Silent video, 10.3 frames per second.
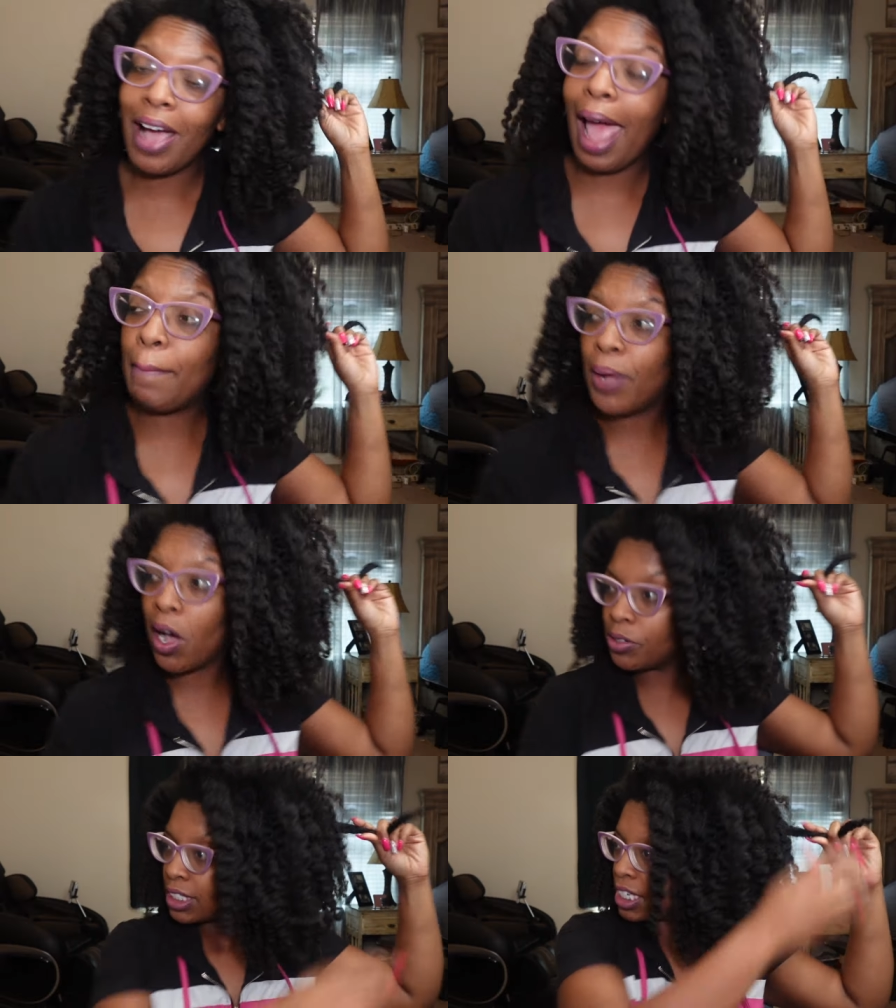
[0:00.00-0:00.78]
had
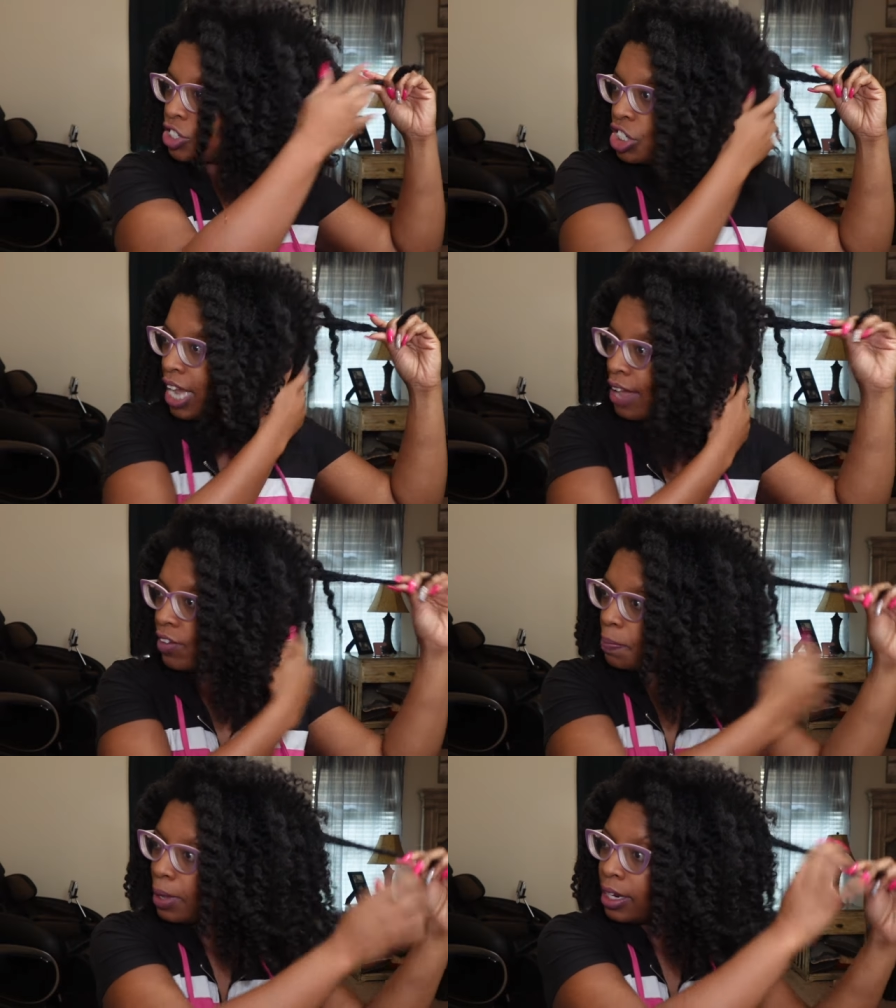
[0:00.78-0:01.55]
posted. She
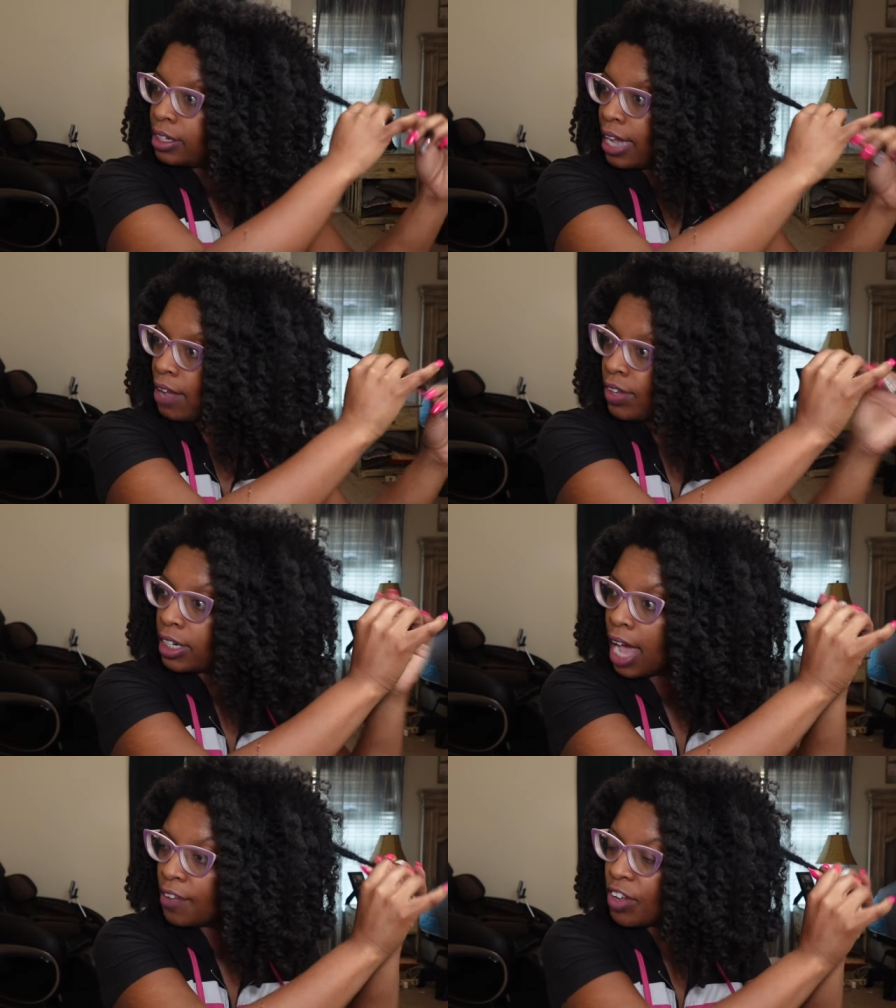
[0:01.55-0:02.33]
gave up a, gave a
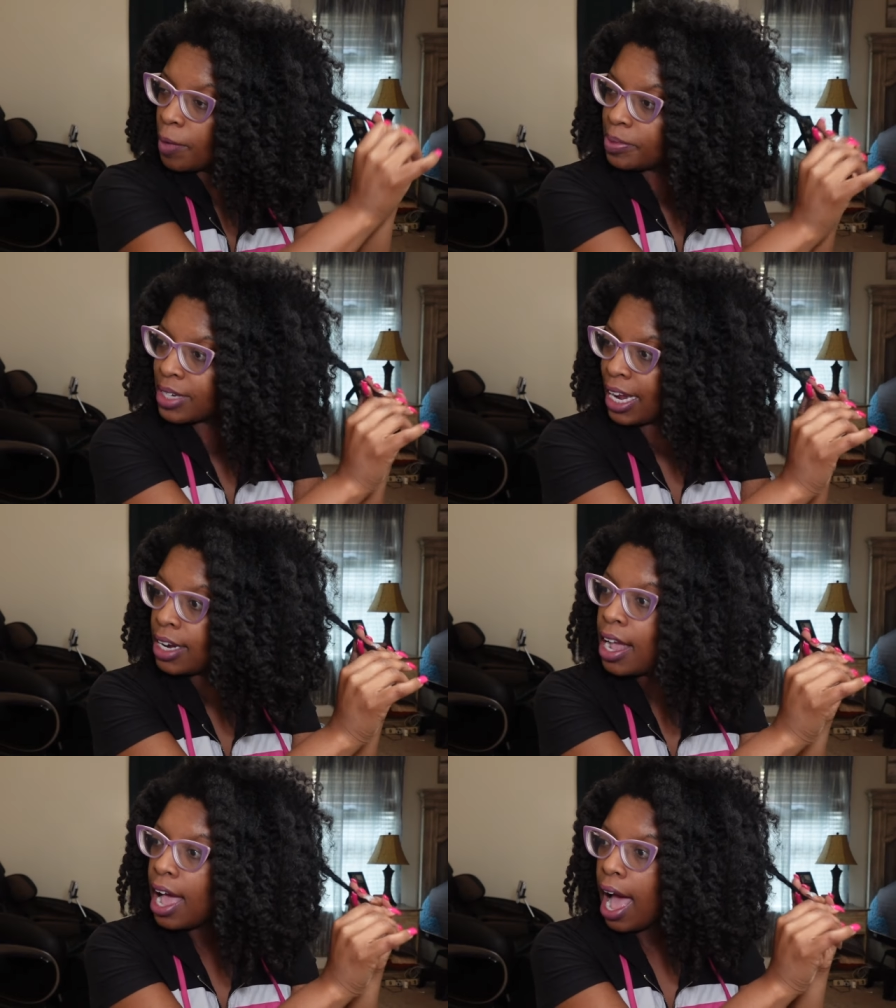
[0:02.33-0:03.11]
life
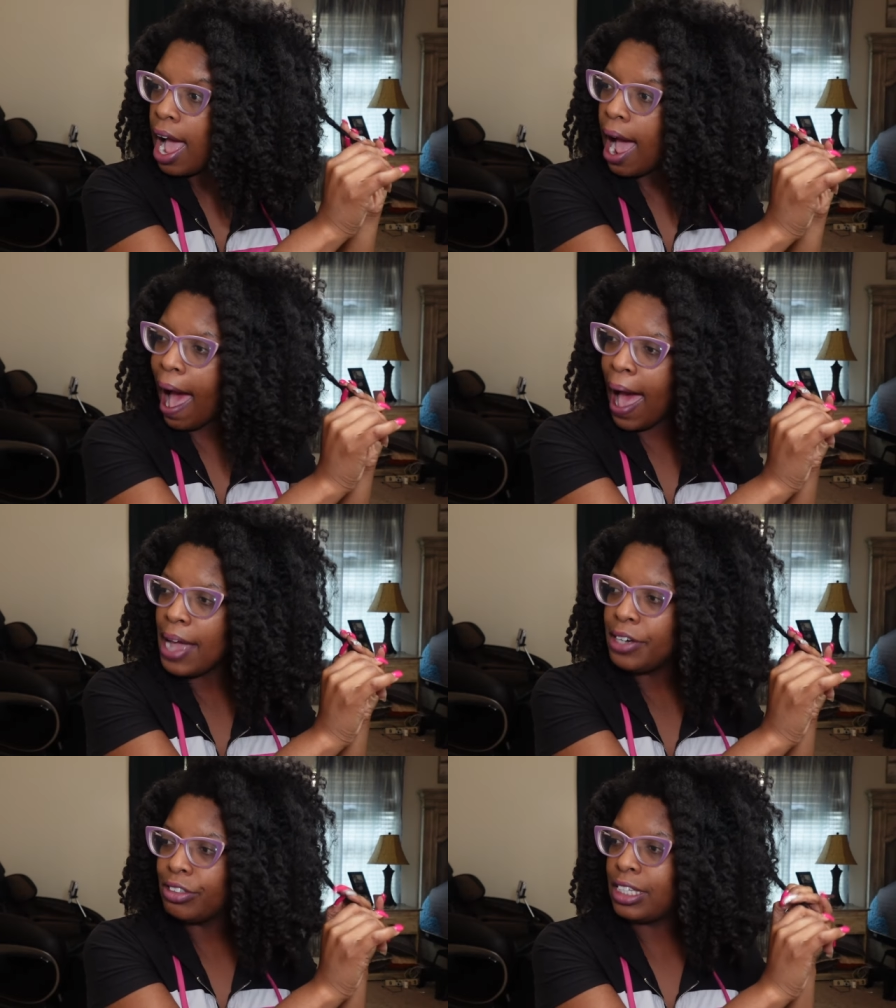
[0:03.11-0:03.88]
update.
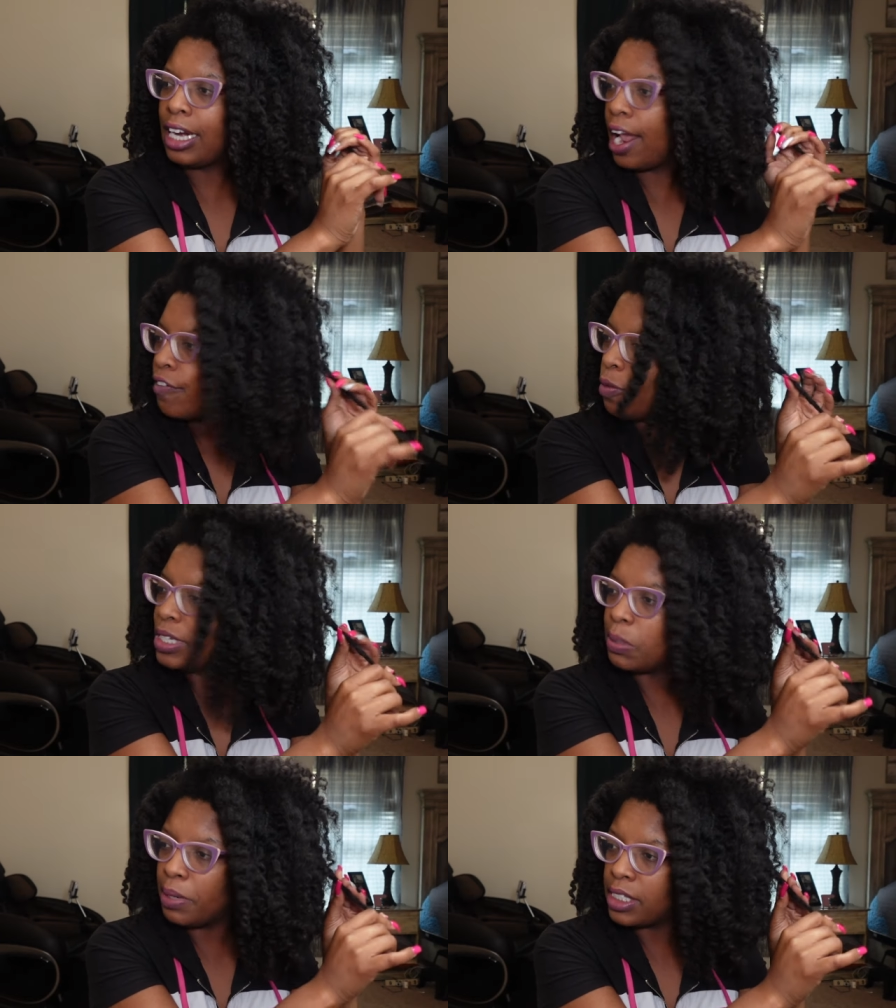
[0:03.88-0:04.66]
I understand that
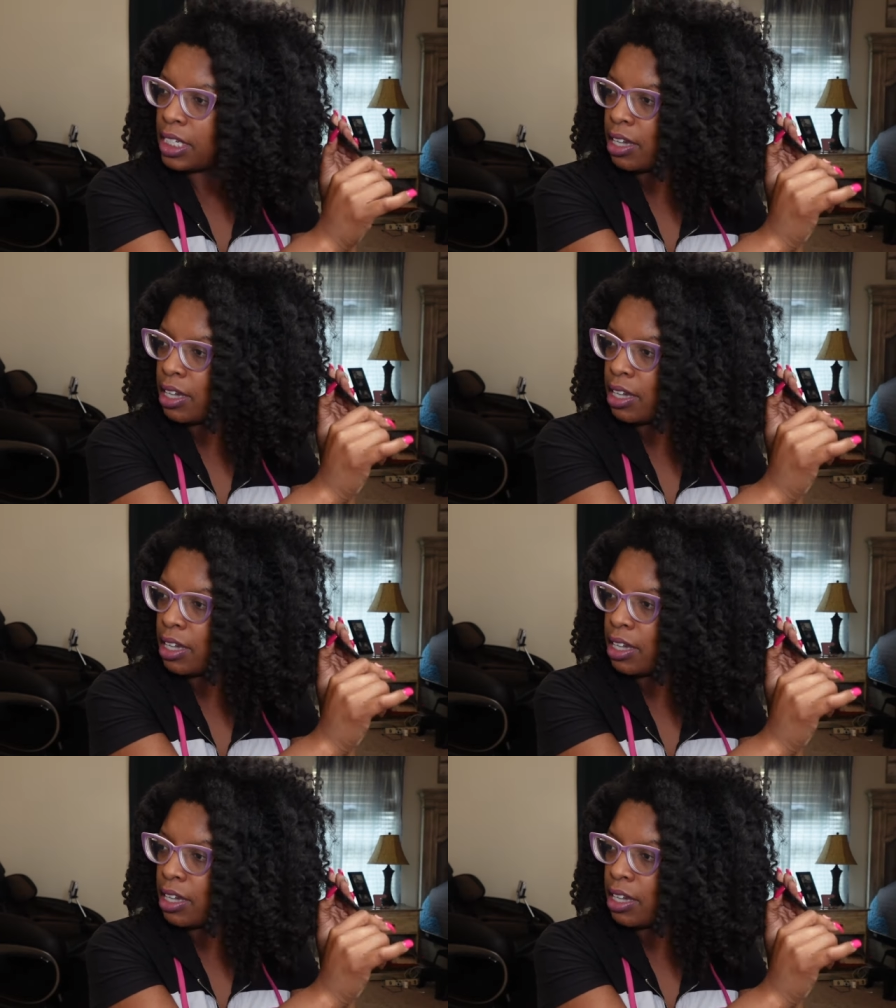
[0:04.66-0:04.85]
everyone's busy,